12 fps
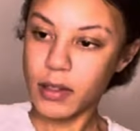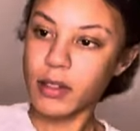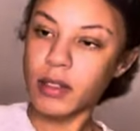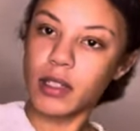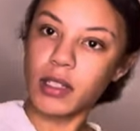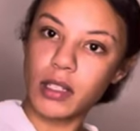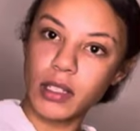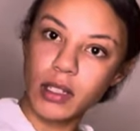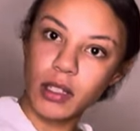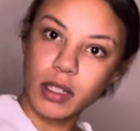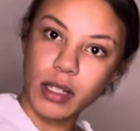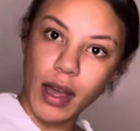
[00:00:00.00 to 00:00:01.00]
This is
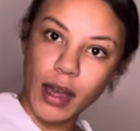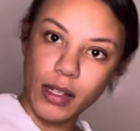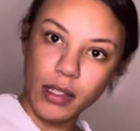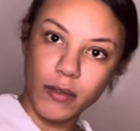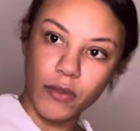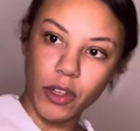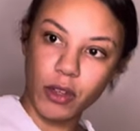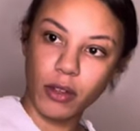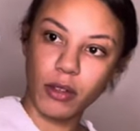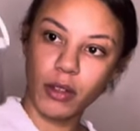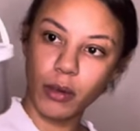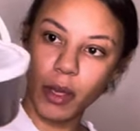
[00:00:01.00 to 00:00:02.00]
the size of the,
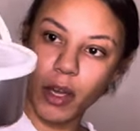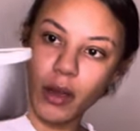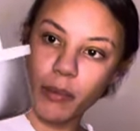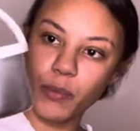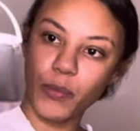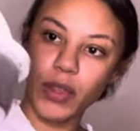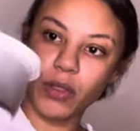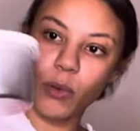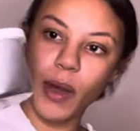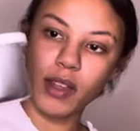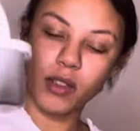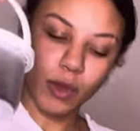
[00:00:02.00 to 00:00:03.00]
the cup that the
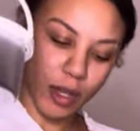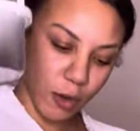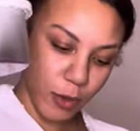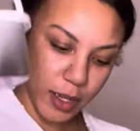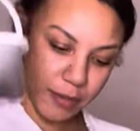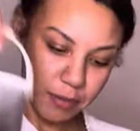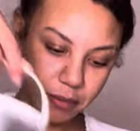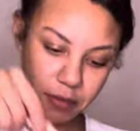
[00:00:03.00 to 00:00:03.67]
wax will go in,